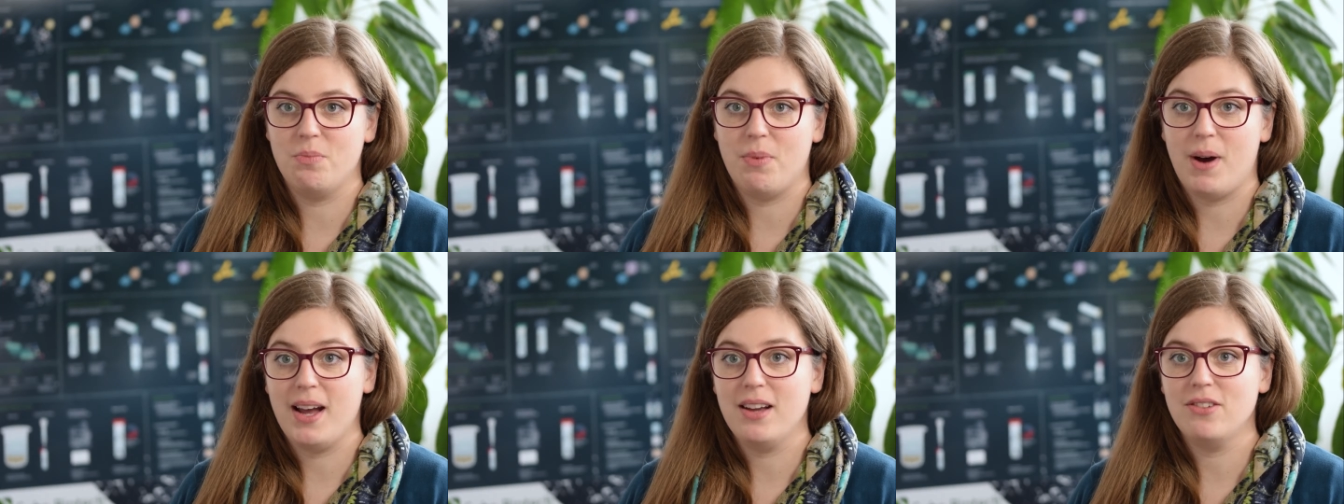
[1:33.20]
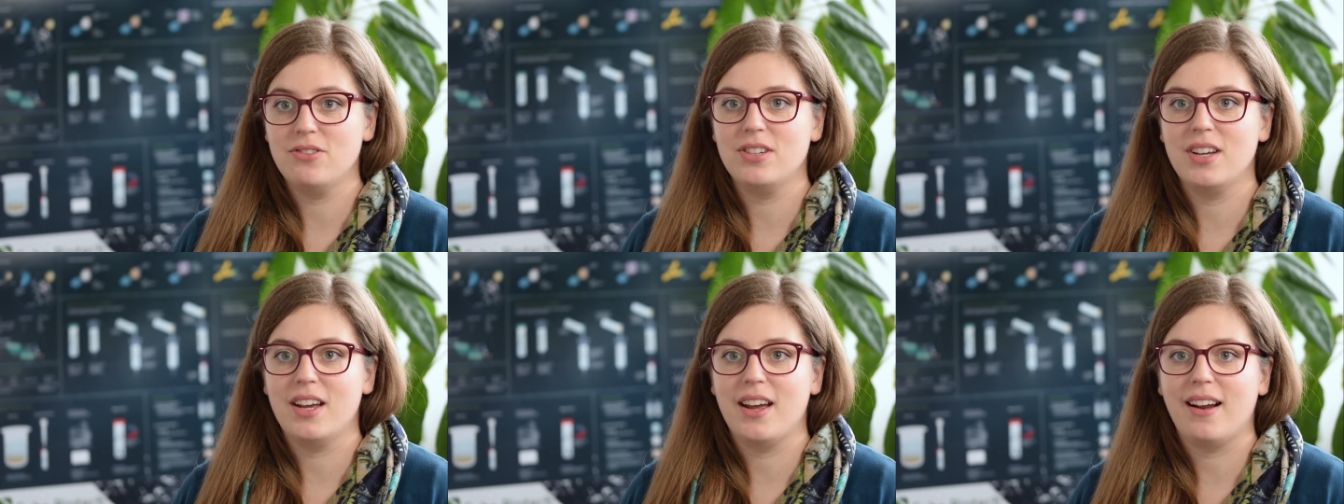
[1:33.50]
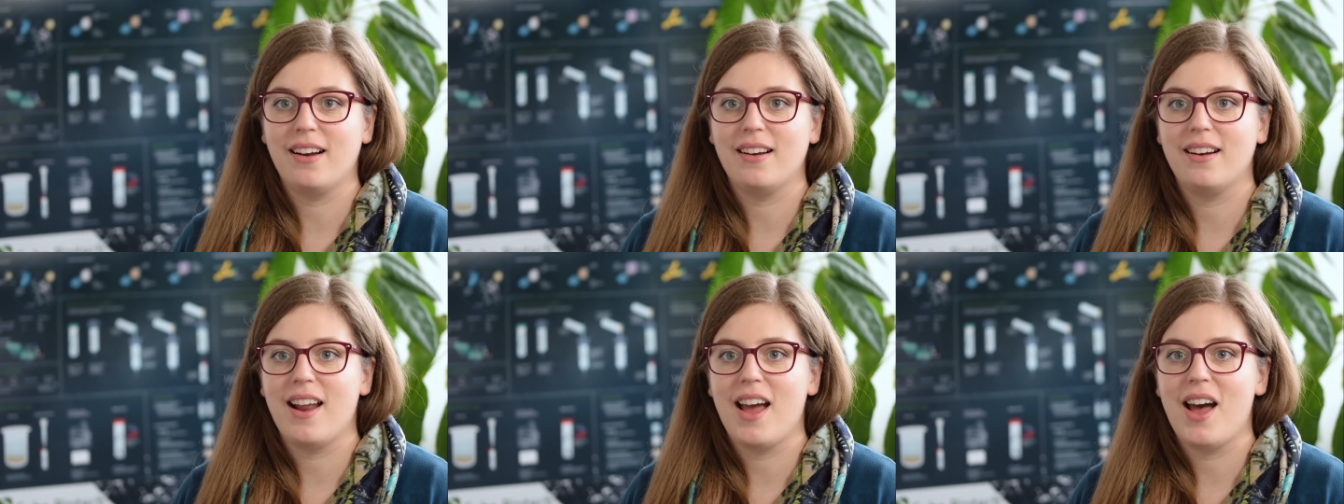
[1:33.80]

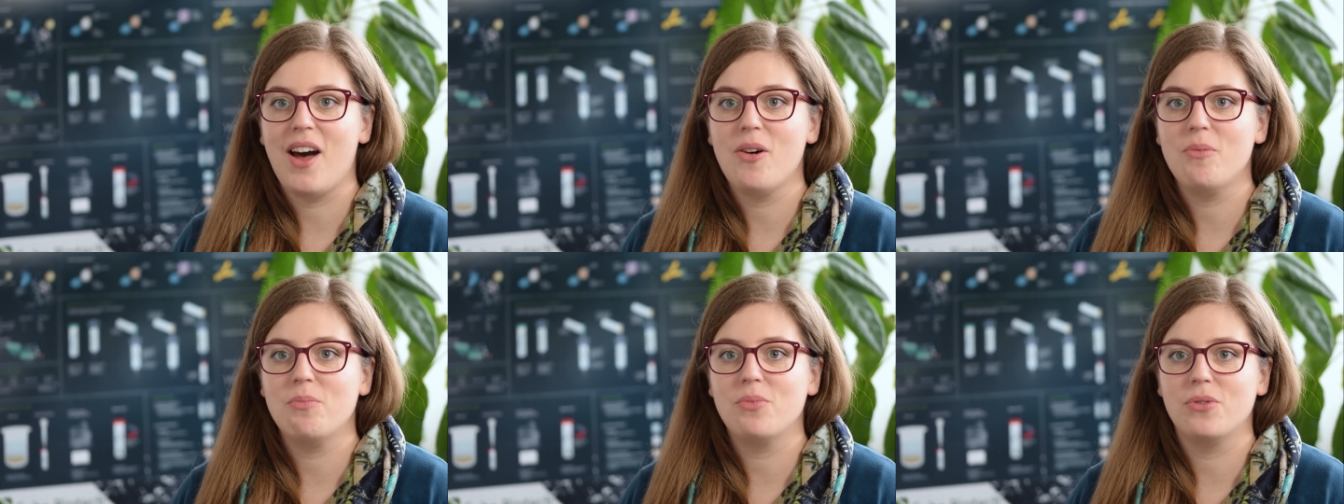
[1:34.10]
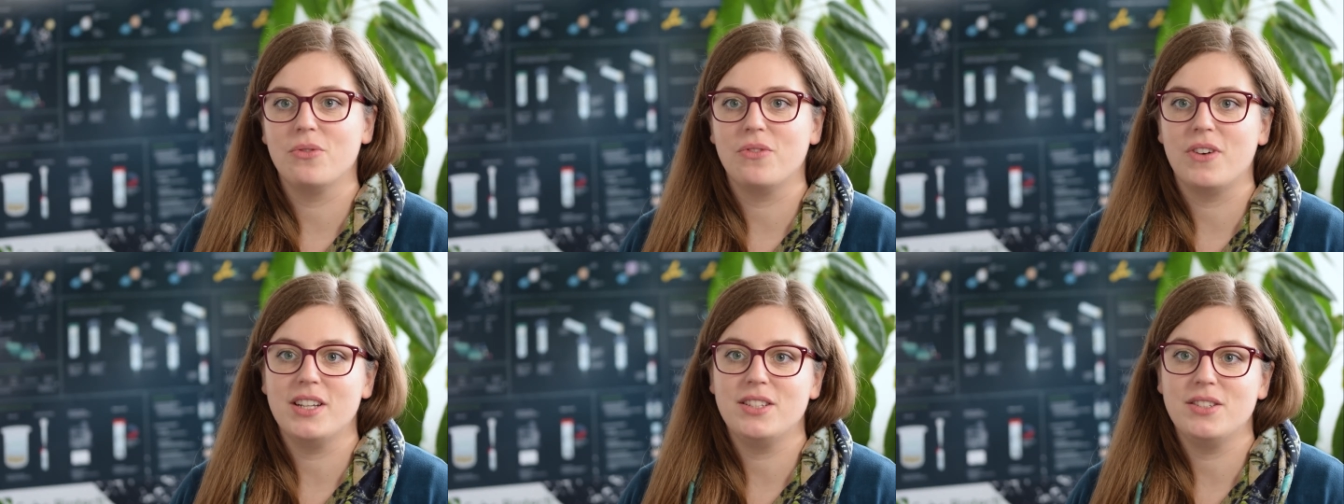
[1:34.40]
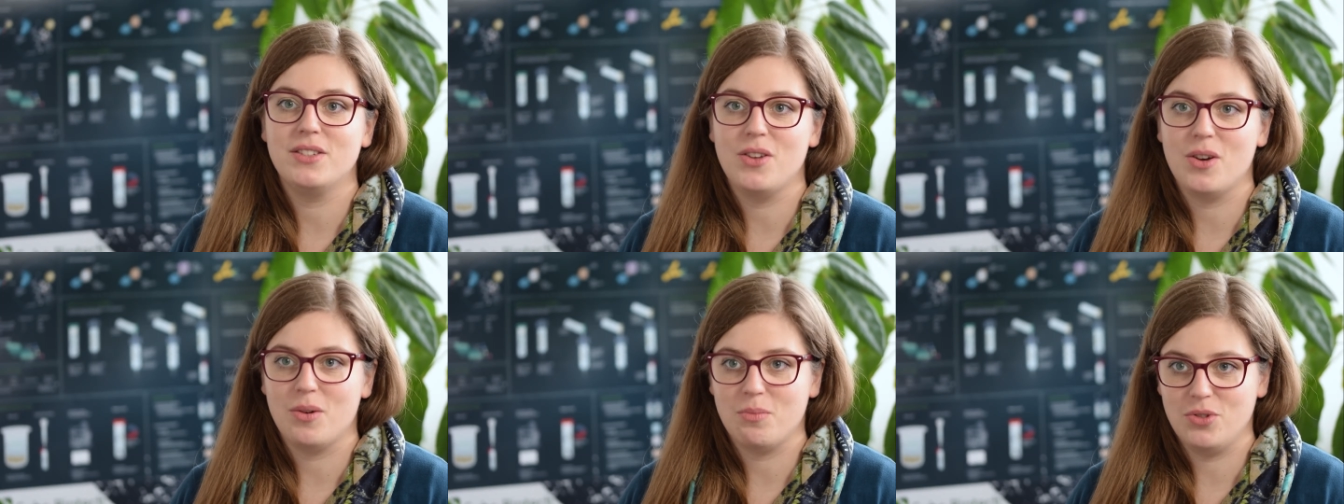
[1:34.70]
Biotech now
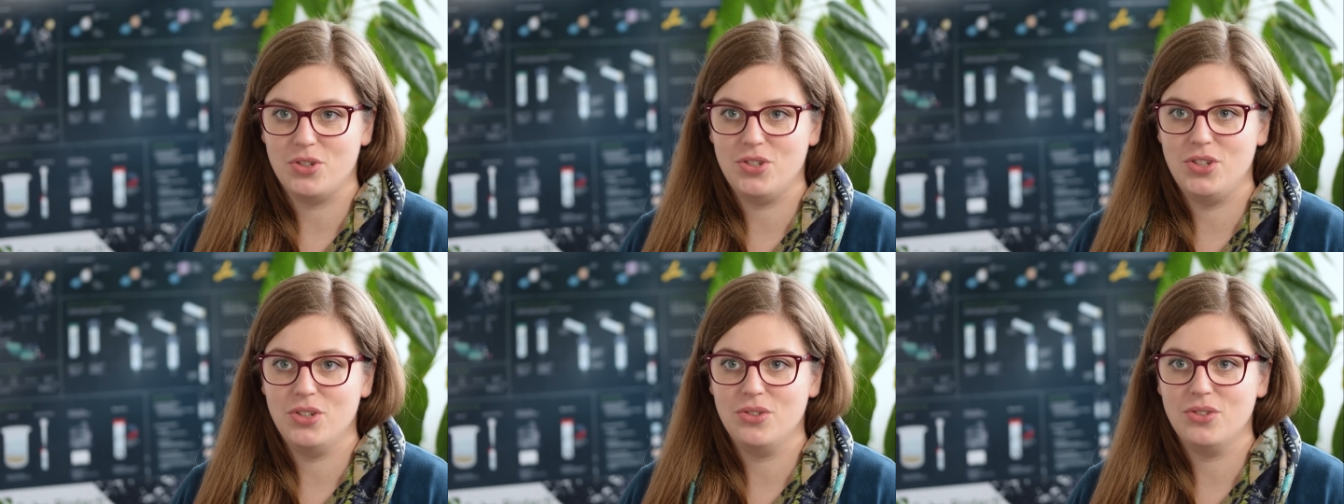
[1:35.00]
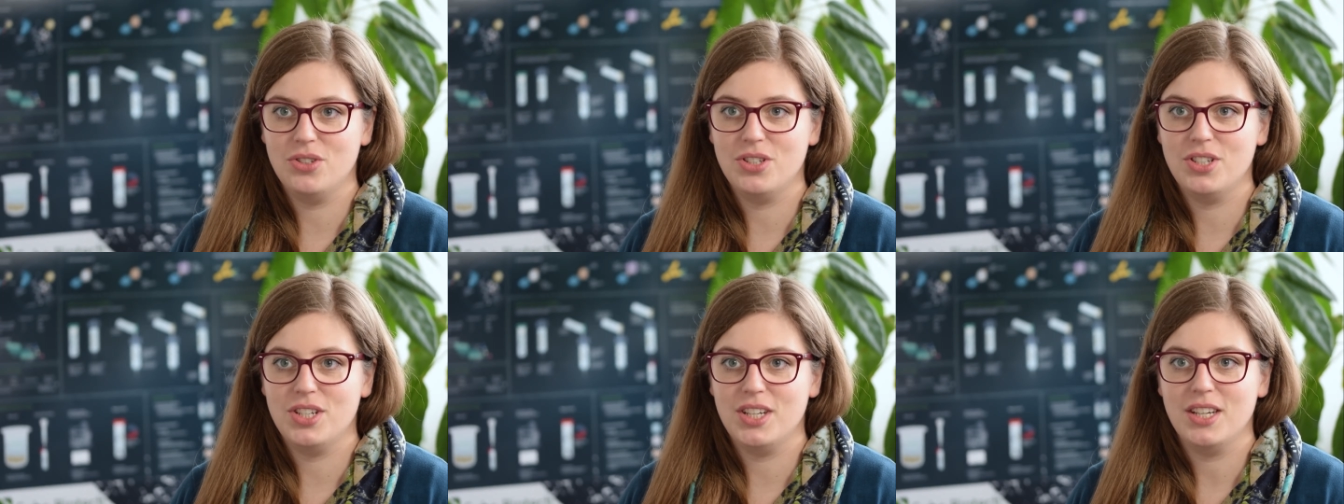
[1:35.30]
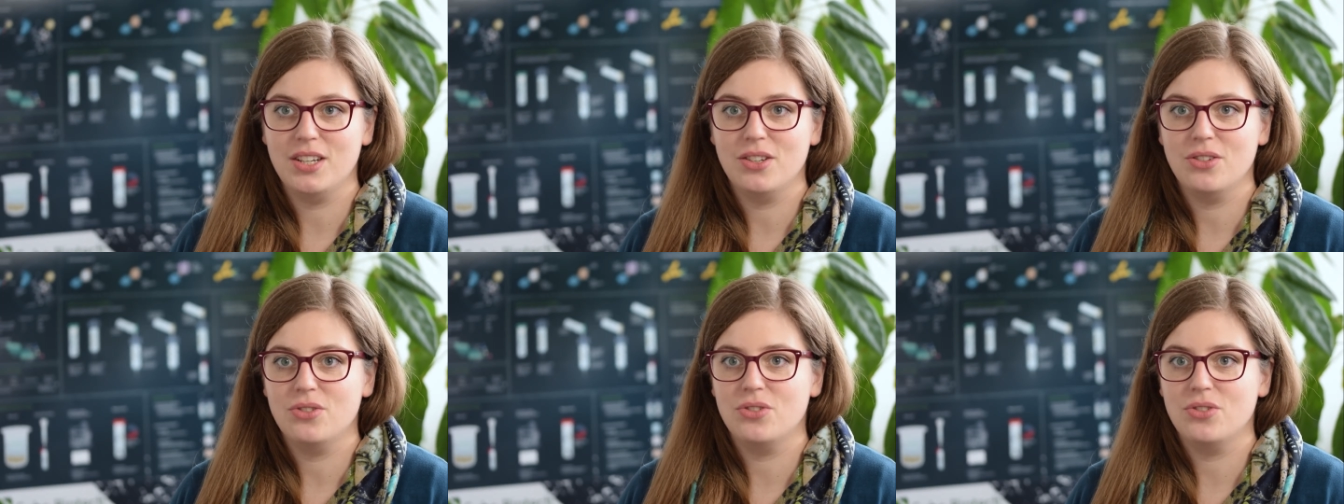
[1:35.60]
provides the opportunity